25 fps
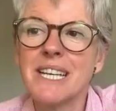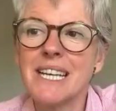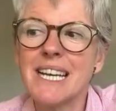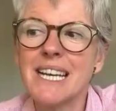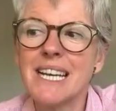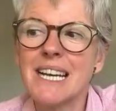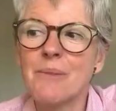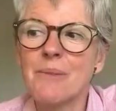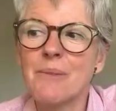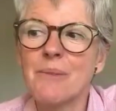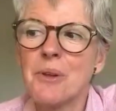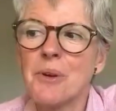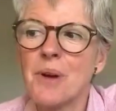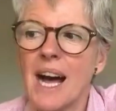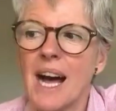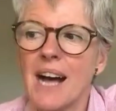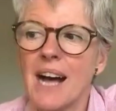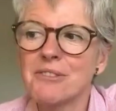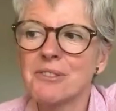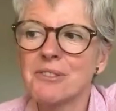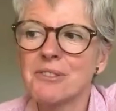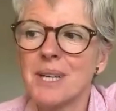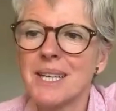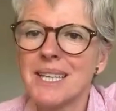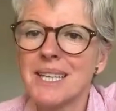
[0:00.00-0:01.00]
agree. You
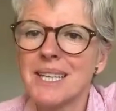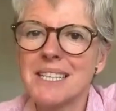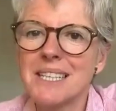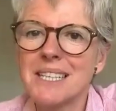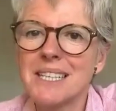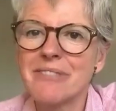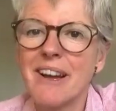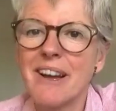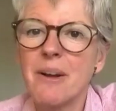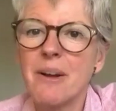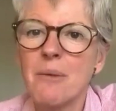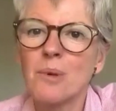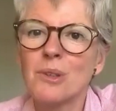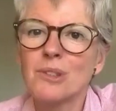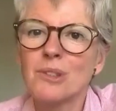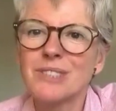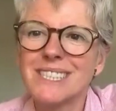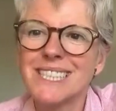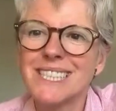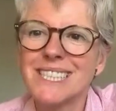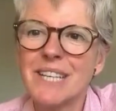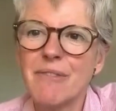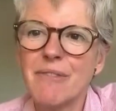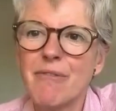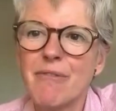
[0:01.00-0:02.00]
have to identify
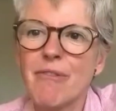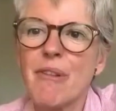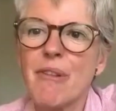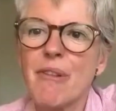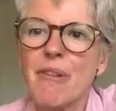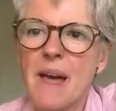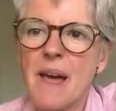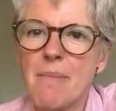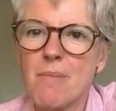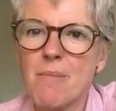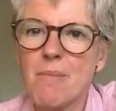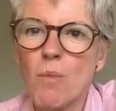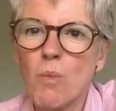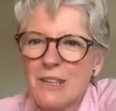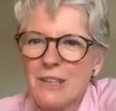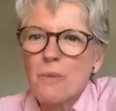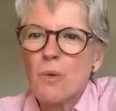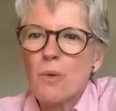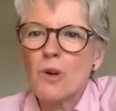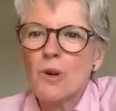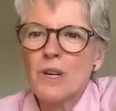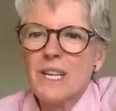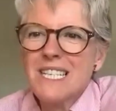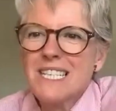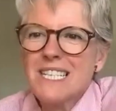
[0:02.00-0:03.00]
what's in it for them.
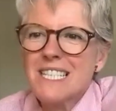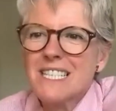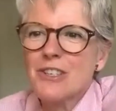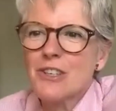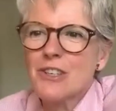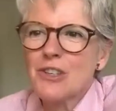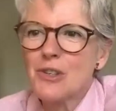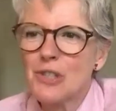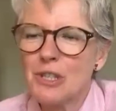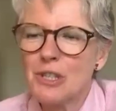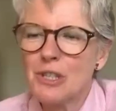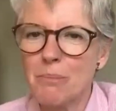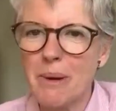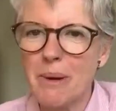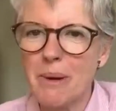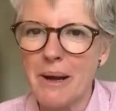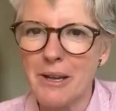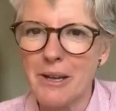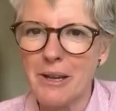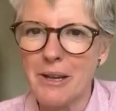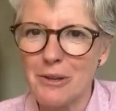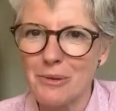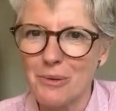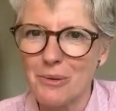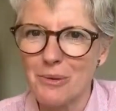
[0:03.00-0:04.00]
What is good
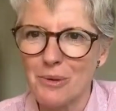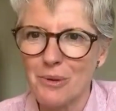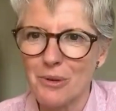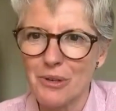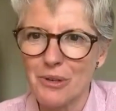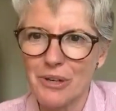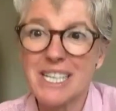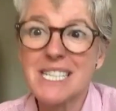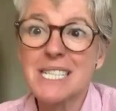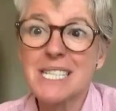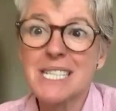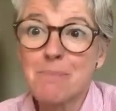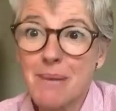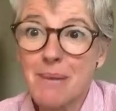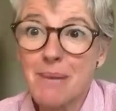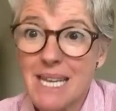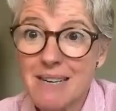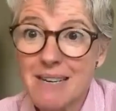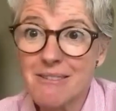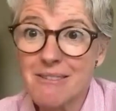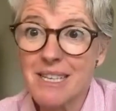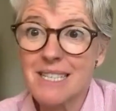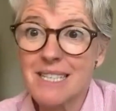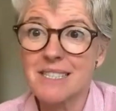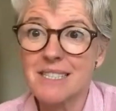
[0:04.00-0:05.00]
about your
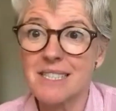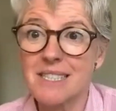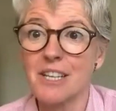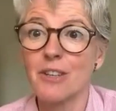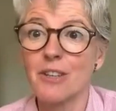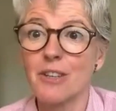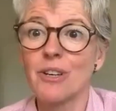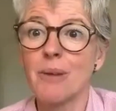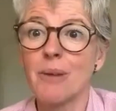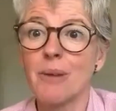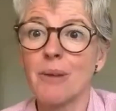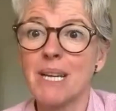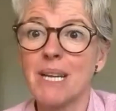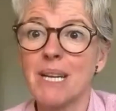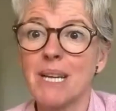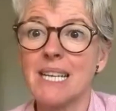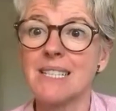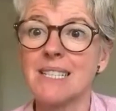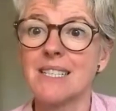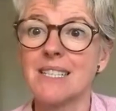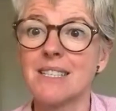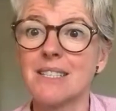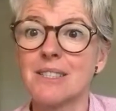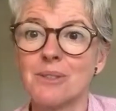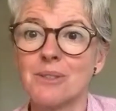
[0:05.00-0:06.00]
experience and your
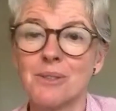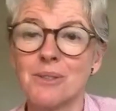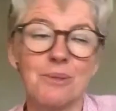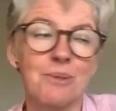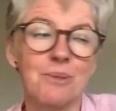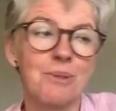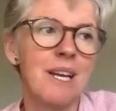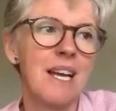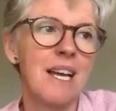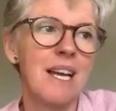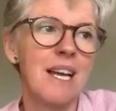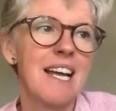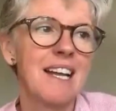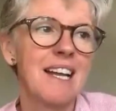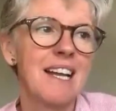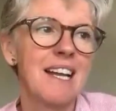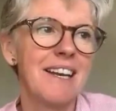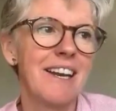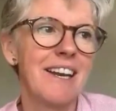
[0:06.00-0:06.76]
ability to